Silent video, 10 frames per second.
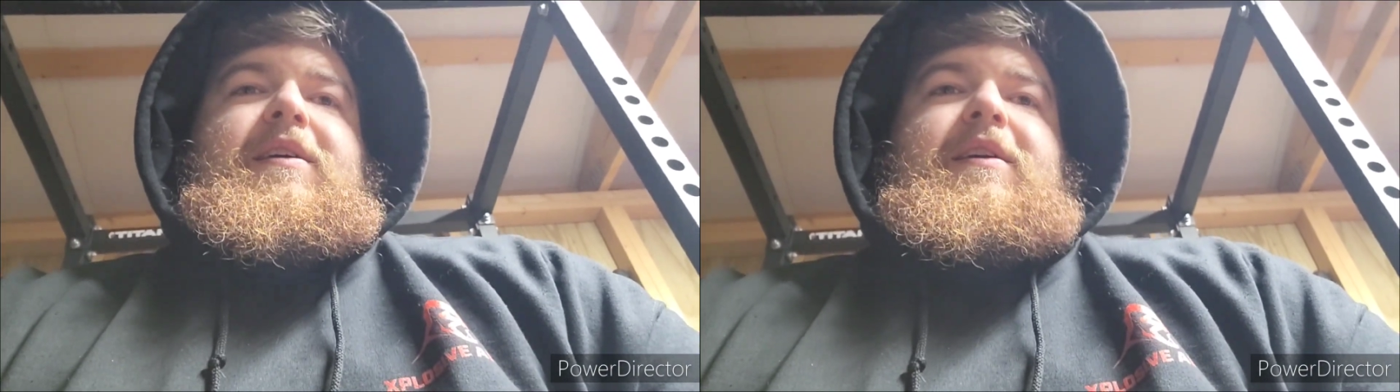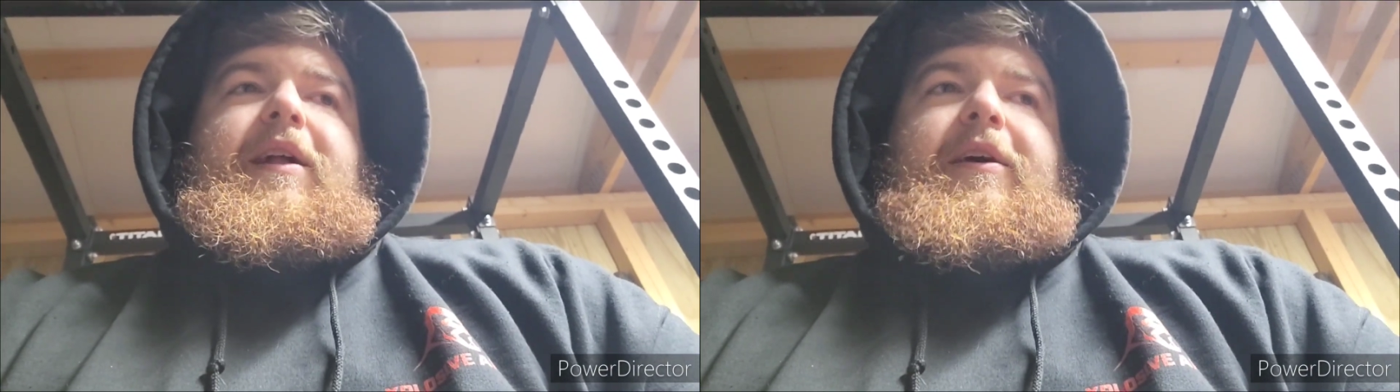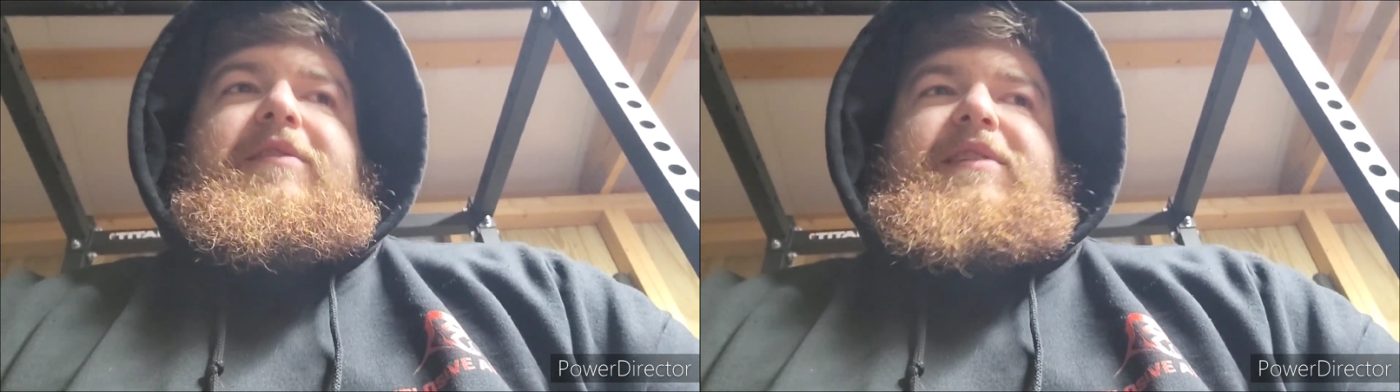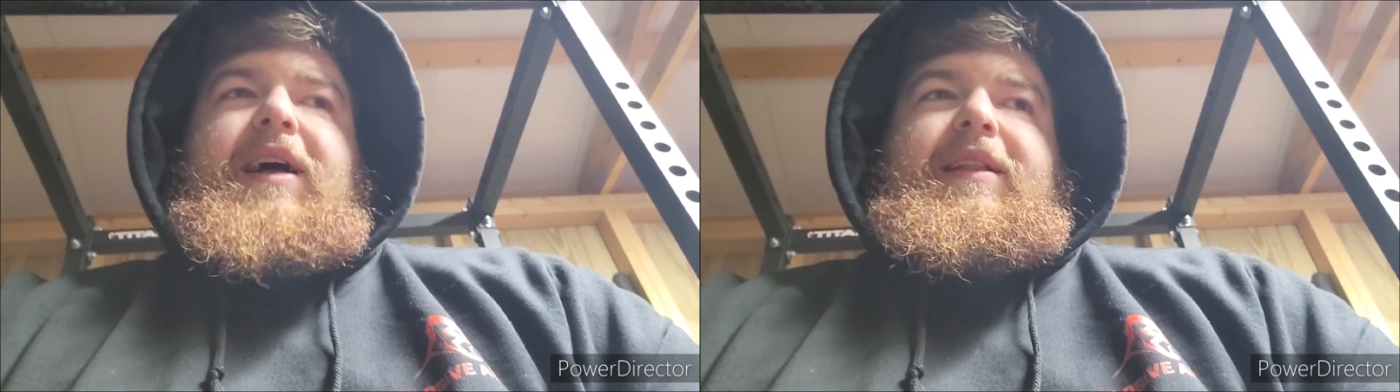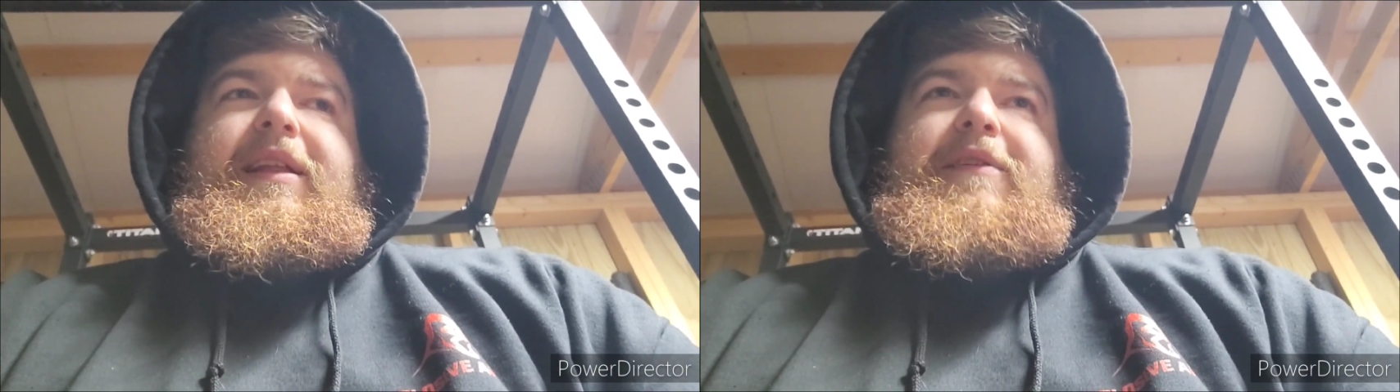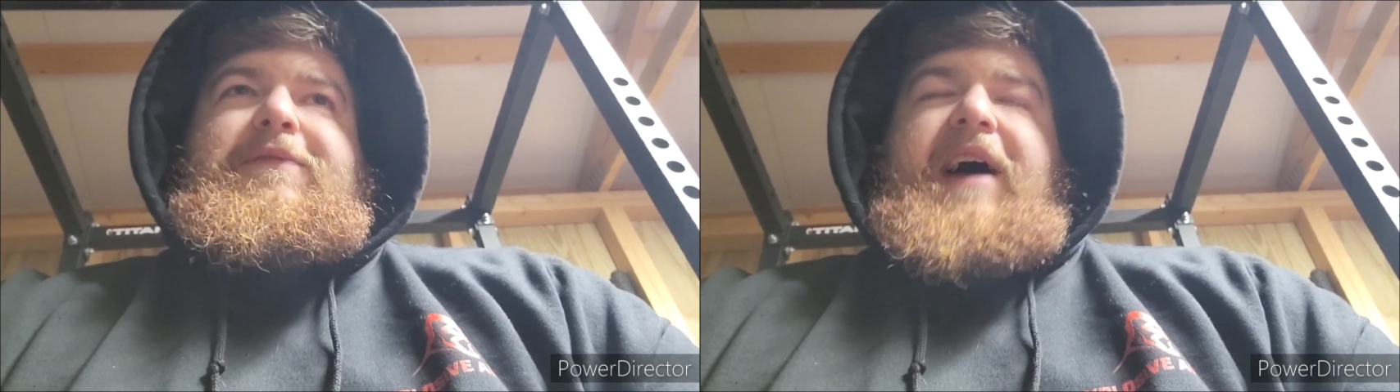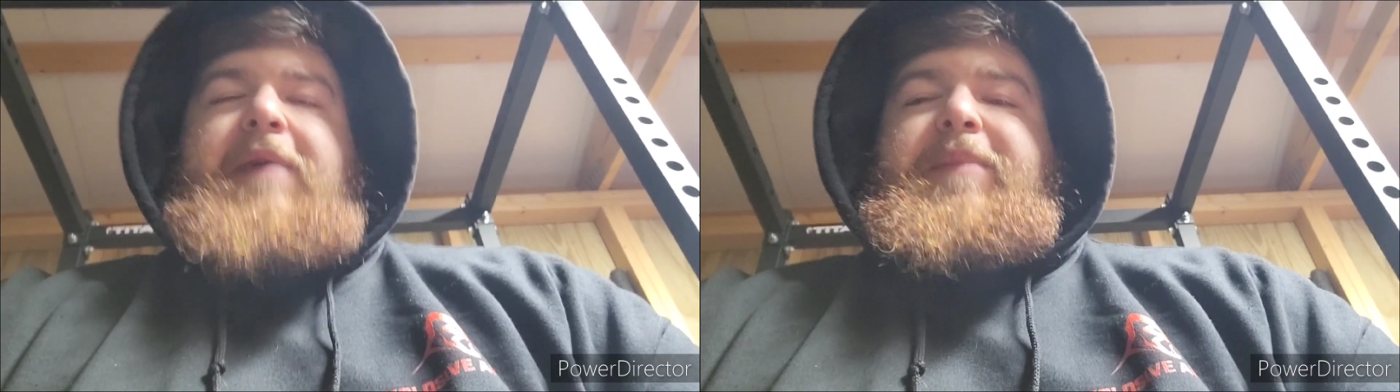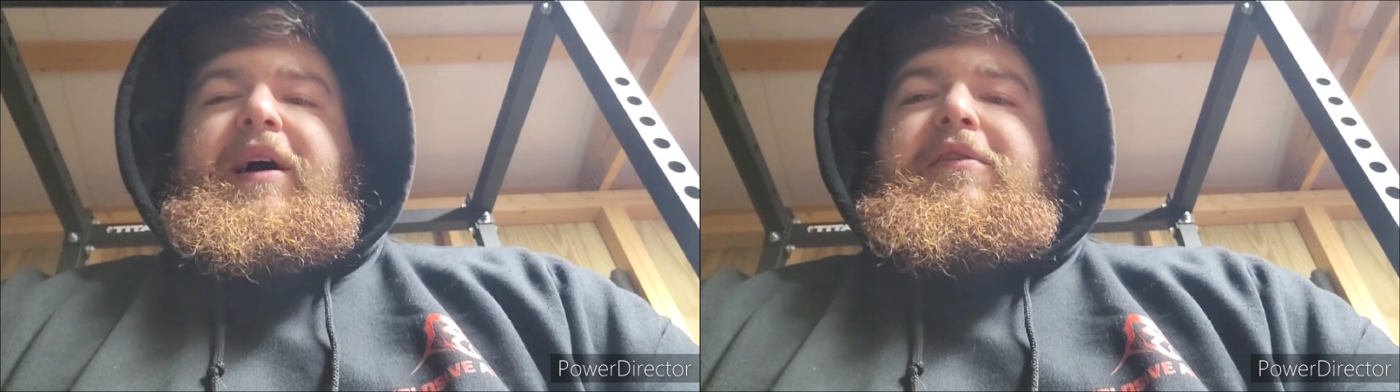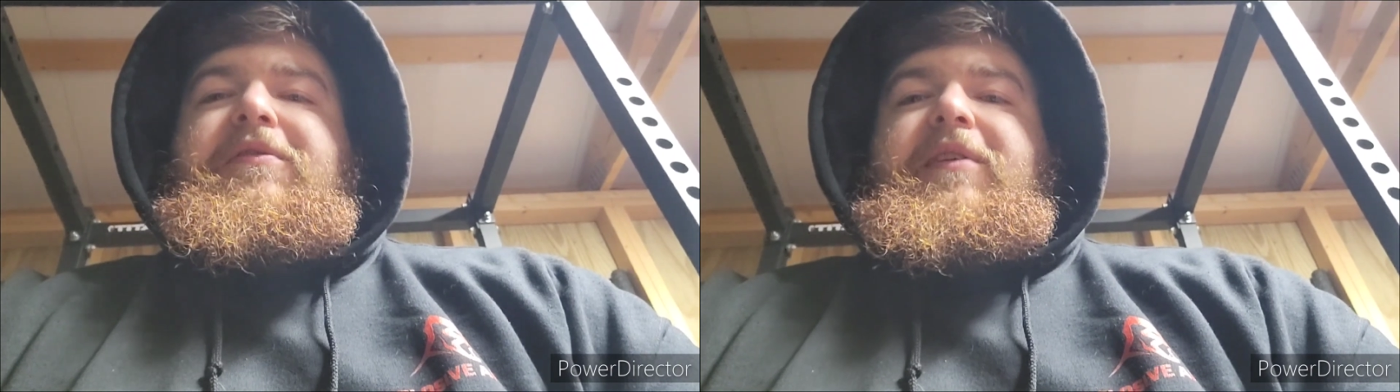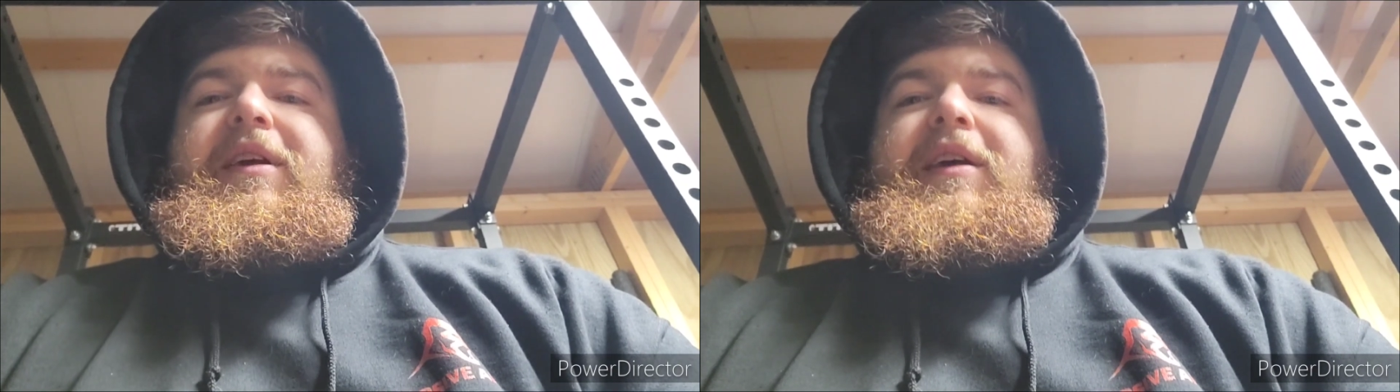It's not like the
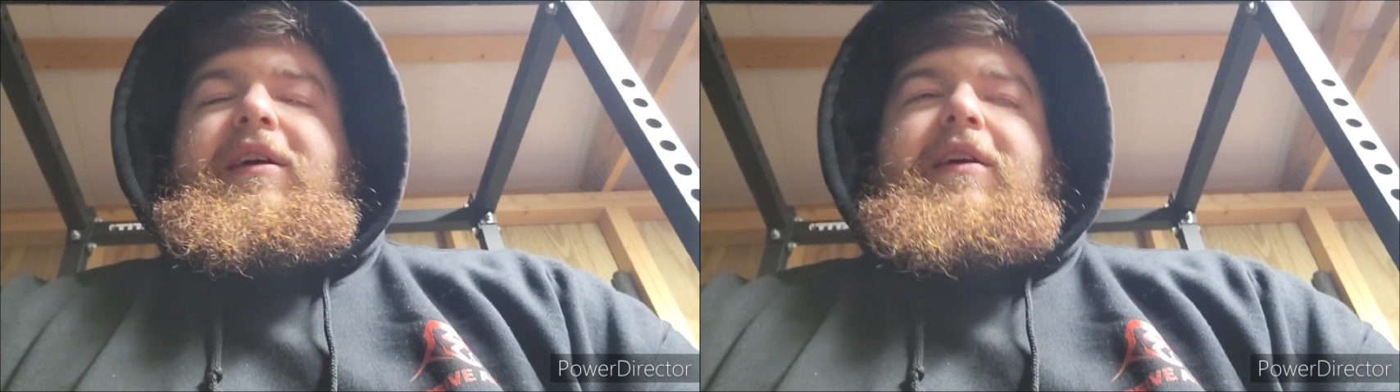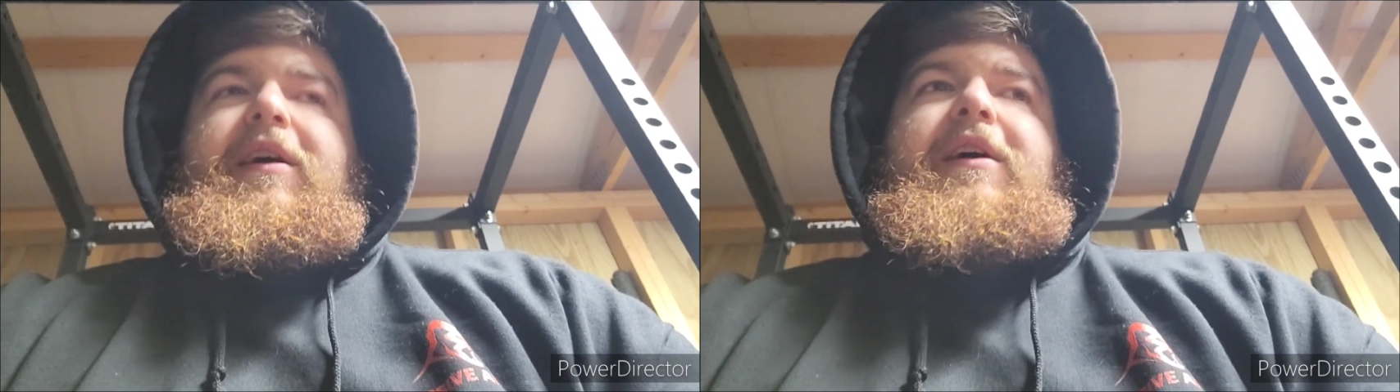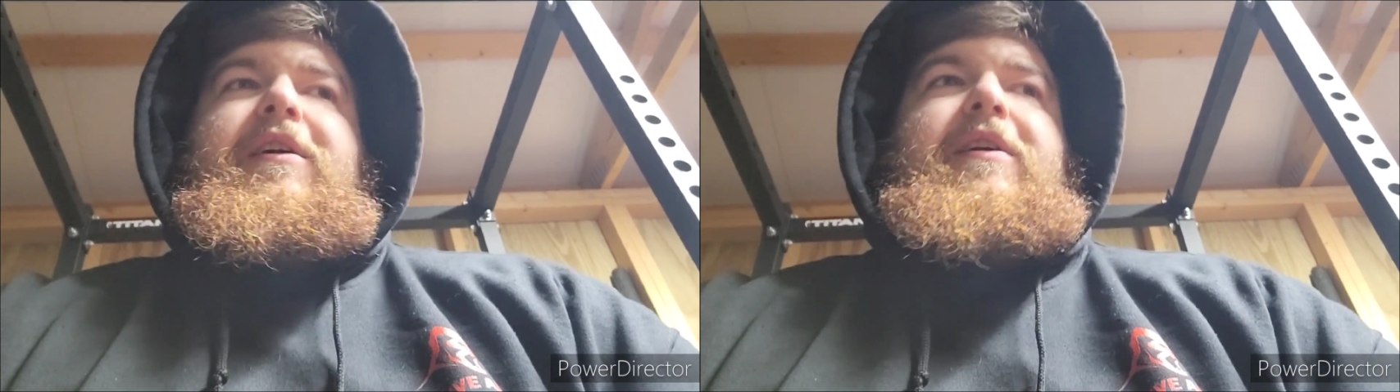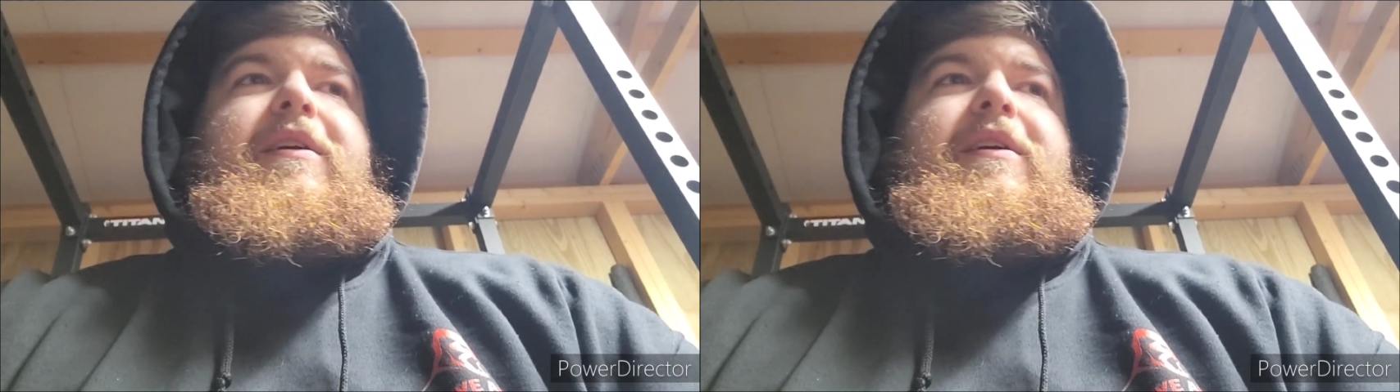5x3 or